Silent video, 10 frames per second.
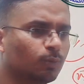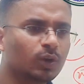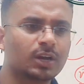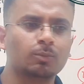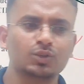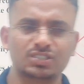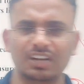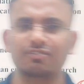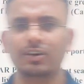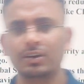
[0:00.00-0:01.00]
more and more
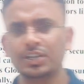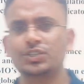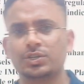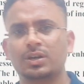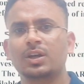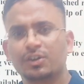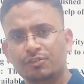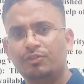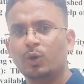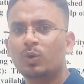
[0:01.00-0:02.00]
sulfur rich
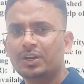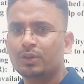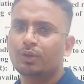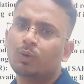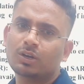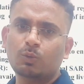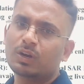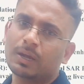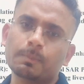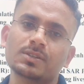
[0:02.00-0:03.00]
fuel into the water,
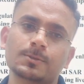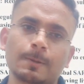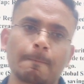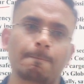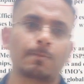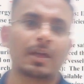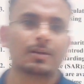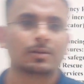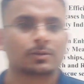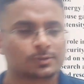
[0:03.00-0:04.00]
what happens?
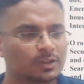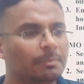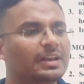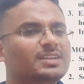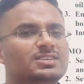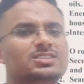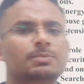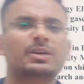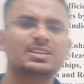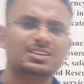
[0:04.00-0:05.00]
So the marine
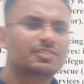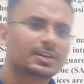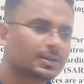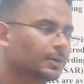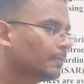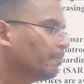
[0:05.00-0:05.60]
system gets affected.